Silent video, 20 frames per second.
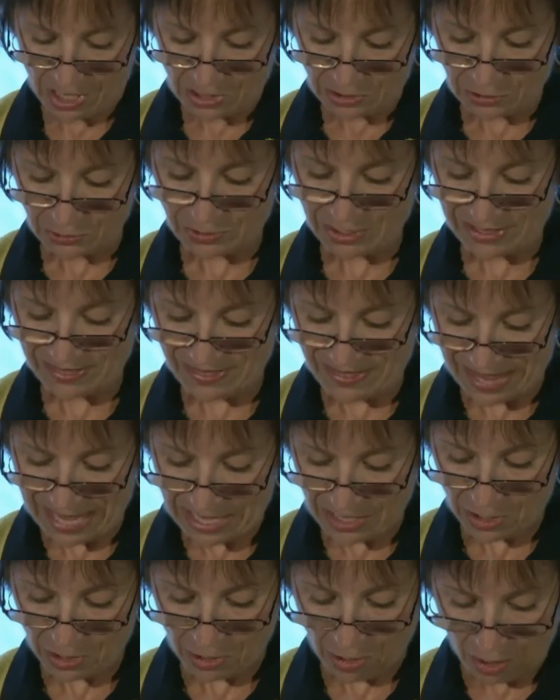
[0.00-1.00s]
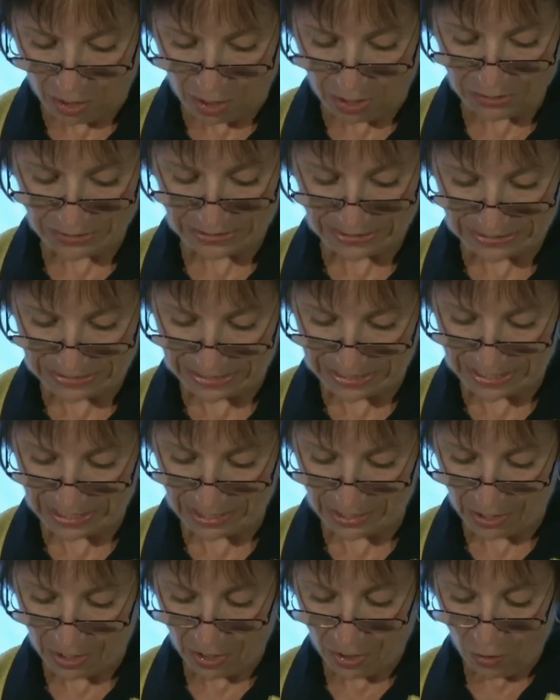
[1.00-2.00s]
so that they could all
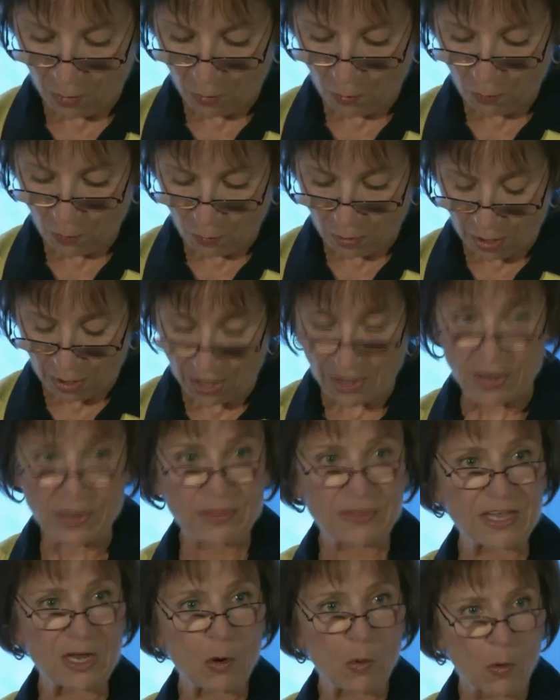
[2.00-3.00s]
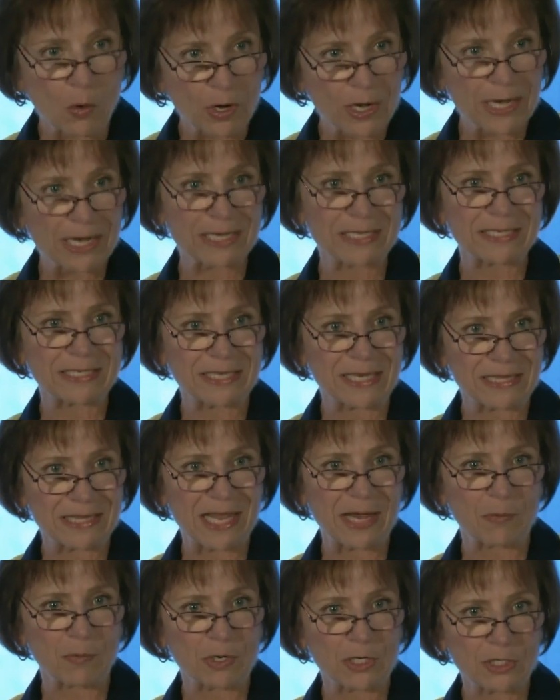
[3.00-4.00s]
see the organs that
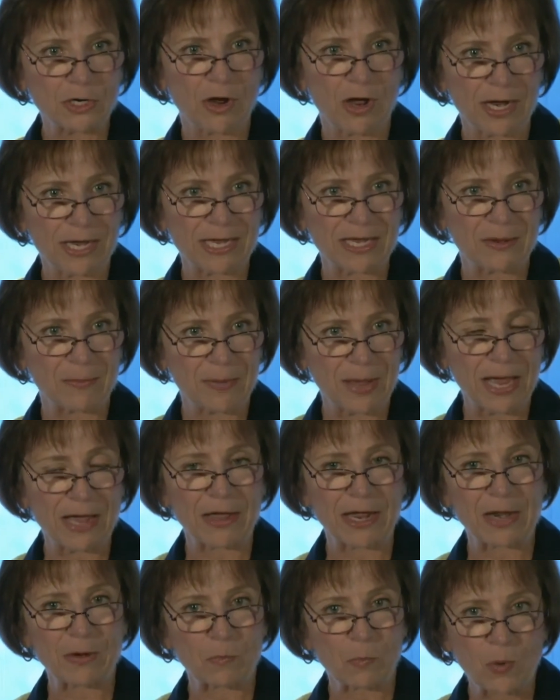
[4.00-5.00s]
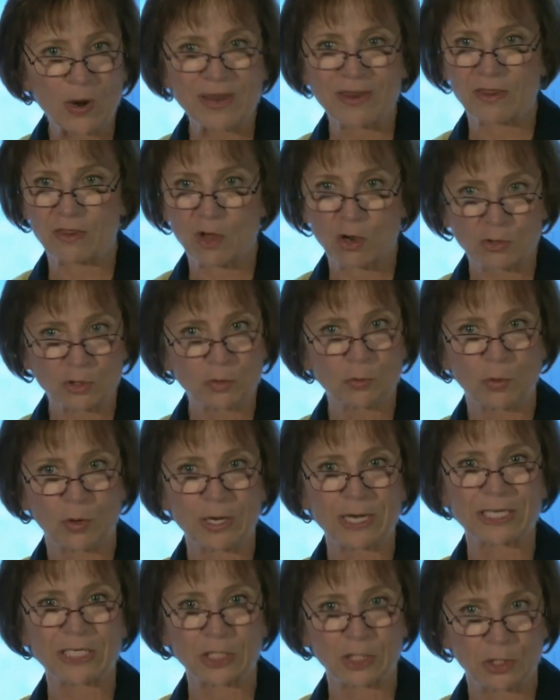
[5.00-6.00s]
they were talking about and what those
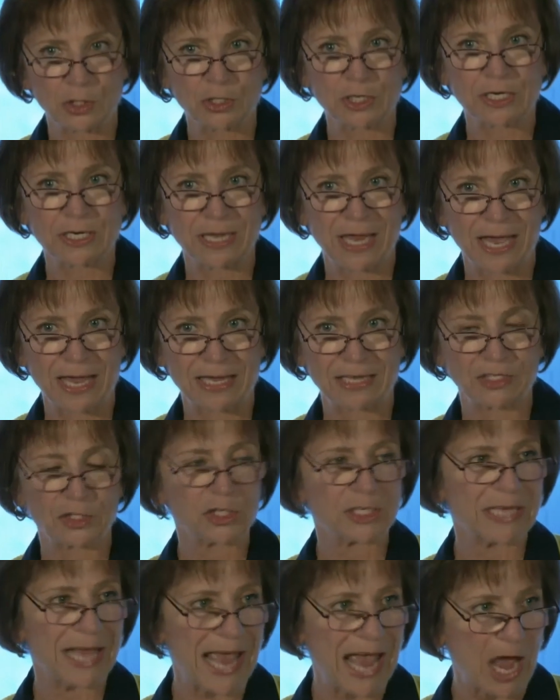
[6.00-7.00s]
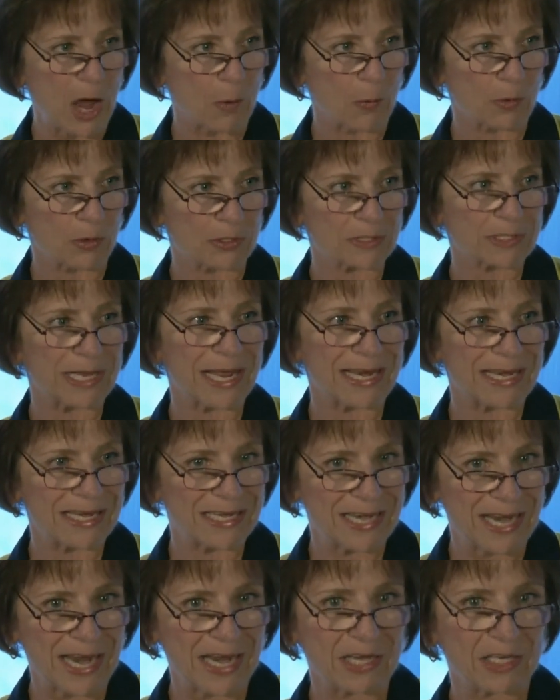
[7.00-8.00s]
organs looked like just hours and
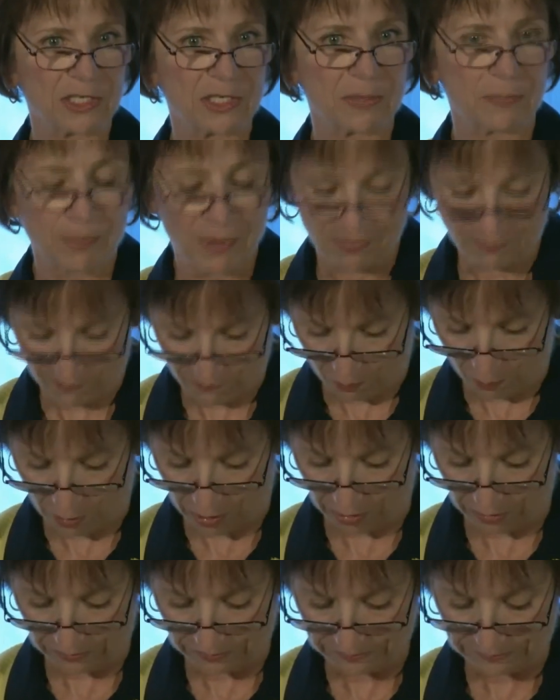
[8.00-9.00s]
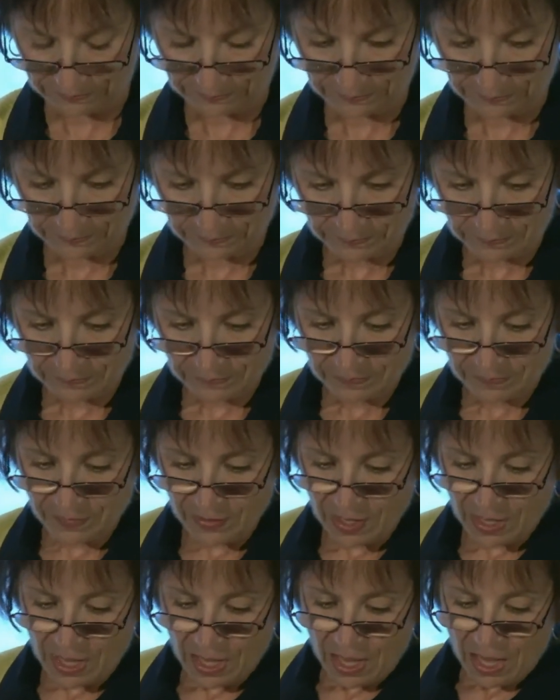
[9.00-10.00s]
days before.
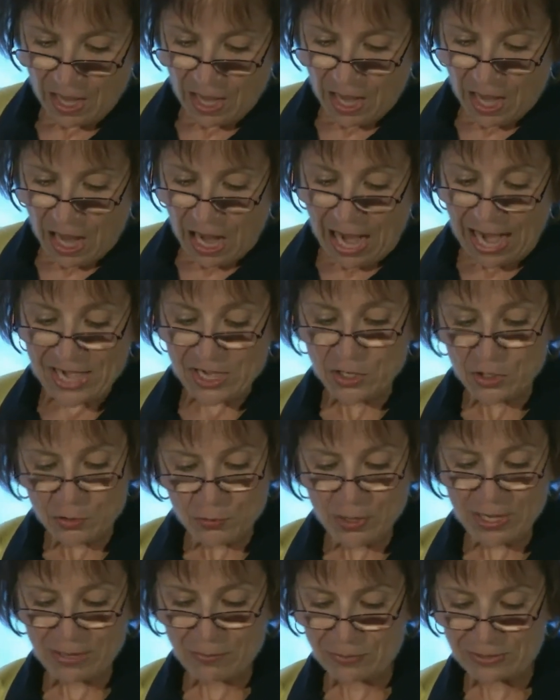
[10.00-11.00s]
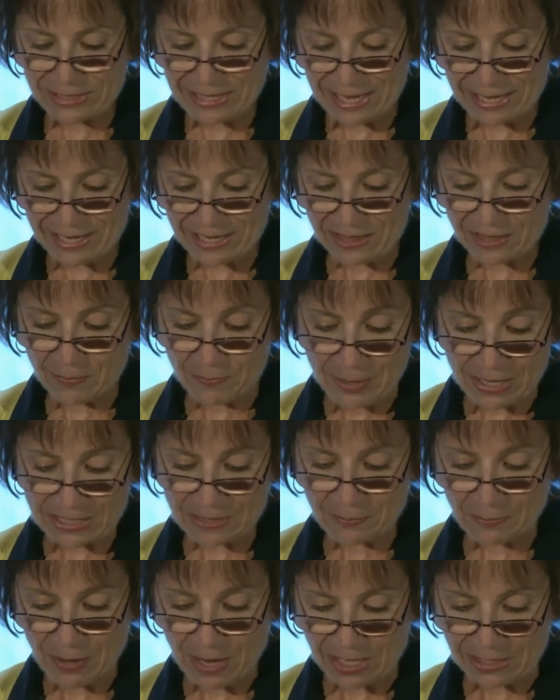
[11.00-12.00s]
I knew he was getting the
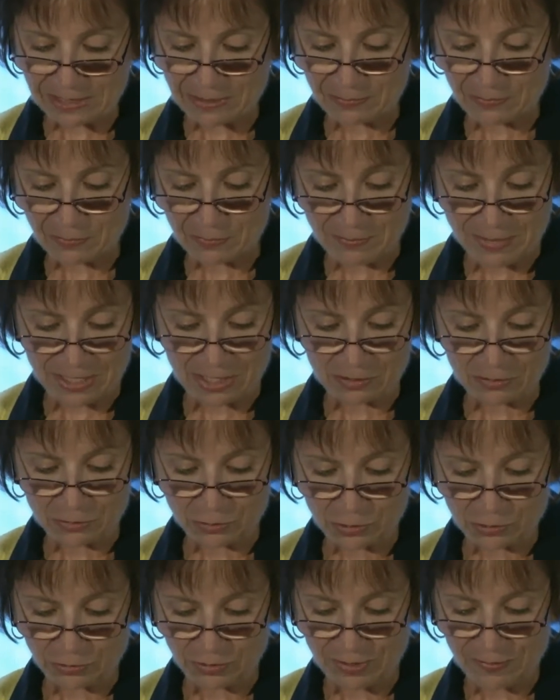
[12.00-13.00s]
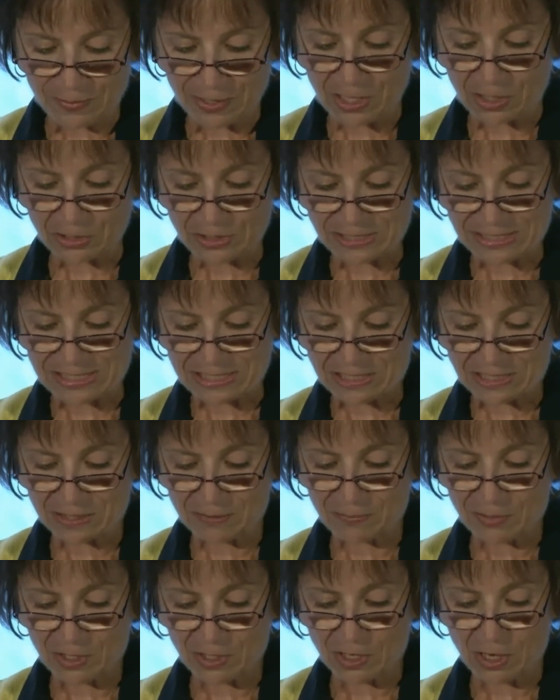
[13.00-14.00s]
best possible medical treatment our
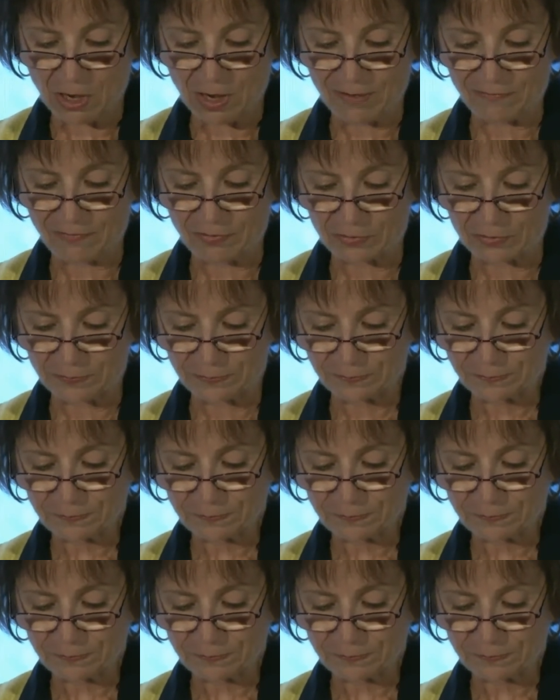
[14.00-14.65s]
system could offer,